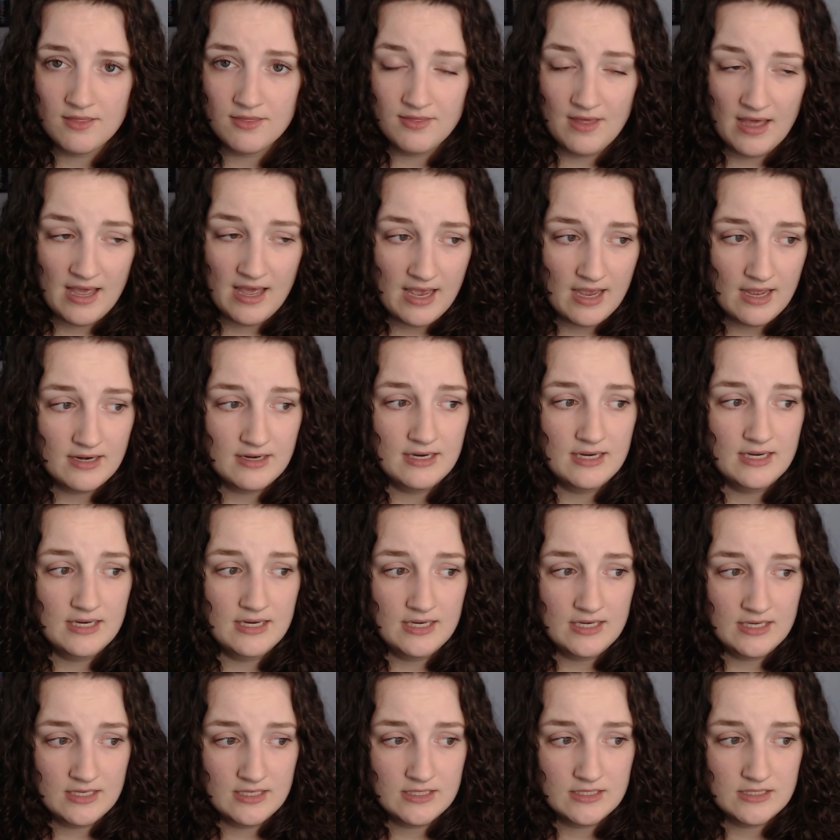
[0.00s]
Thad
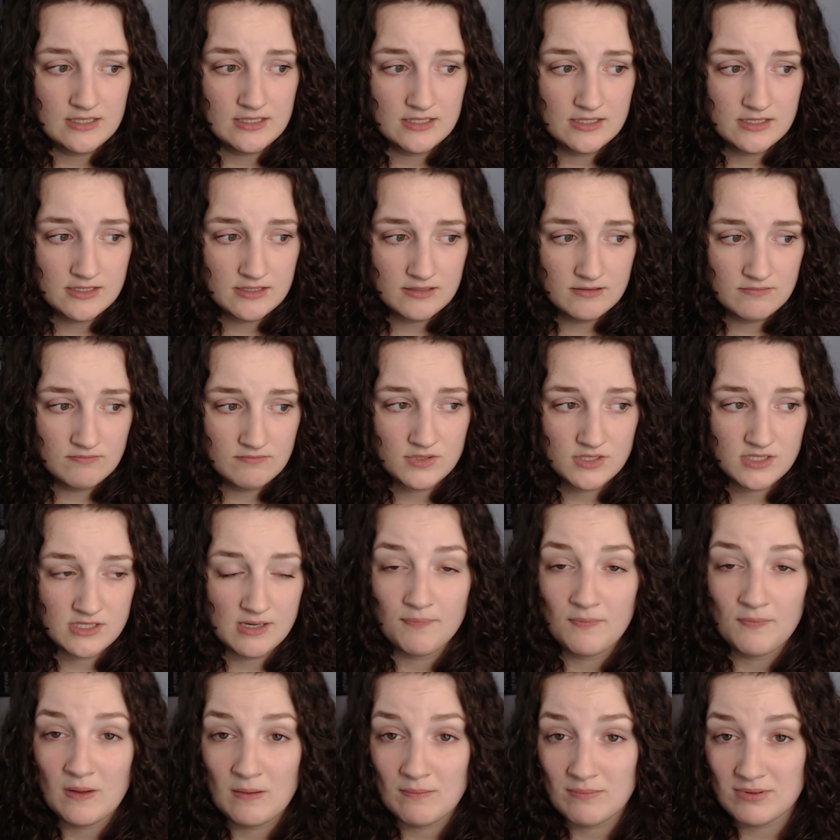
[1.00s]
is
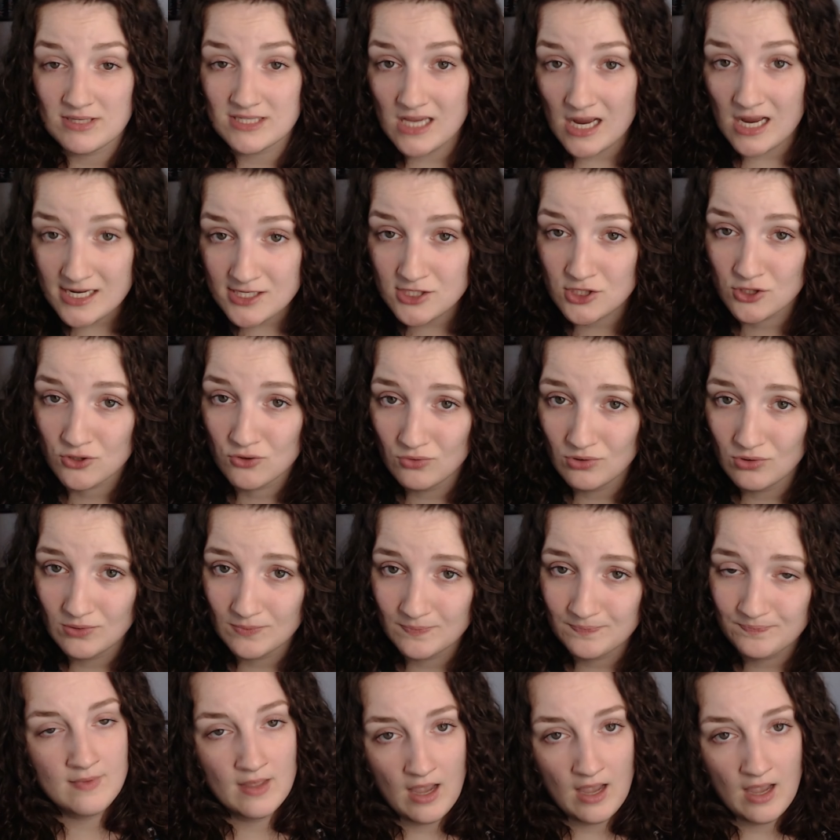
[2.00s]
something besides a ghoul.